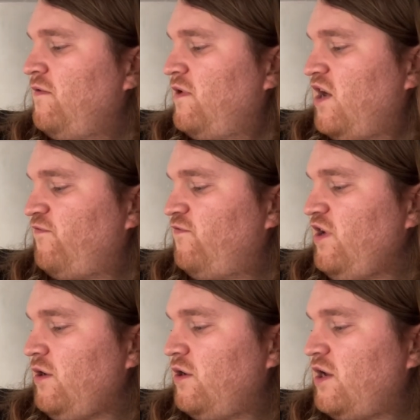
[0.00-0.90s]
And
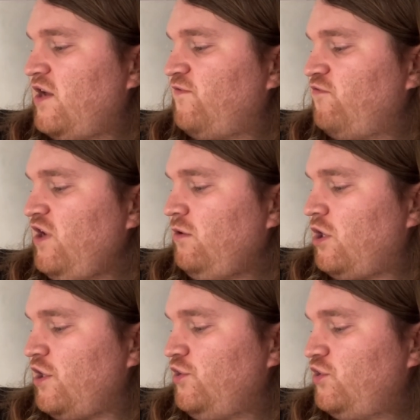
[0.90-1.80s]
three, and three
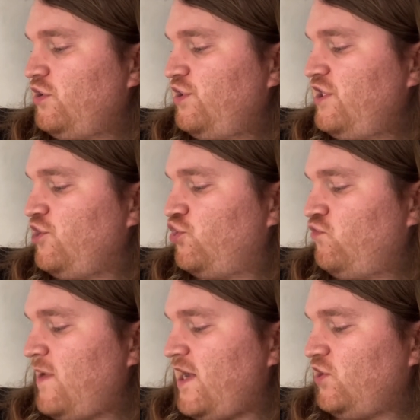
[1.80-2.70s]
lions did
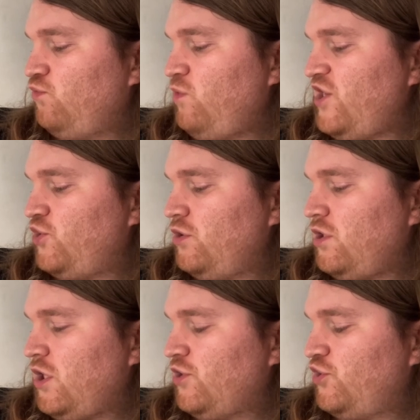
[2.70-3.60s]
tricks which
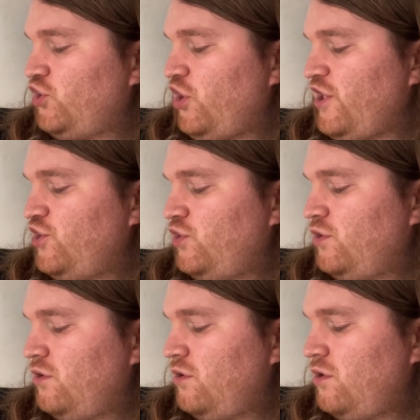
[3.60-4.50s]
astonished
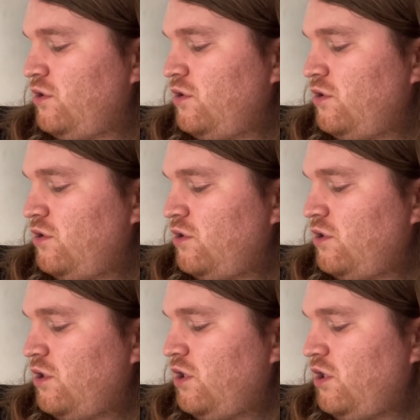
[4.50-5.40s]

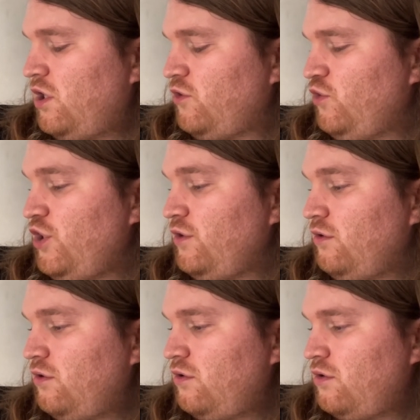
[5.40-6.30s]
a gnu,
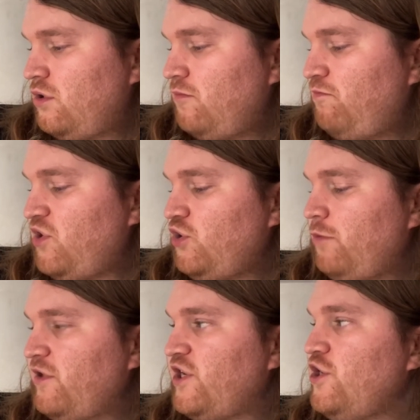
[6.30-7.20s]
but
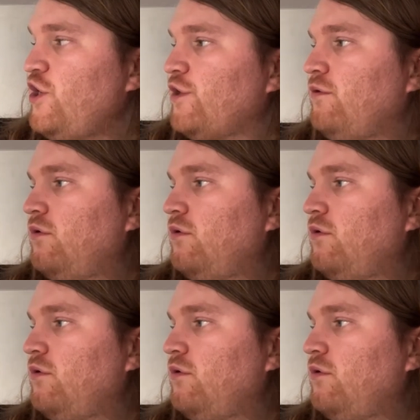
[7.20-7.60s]
nobody knew.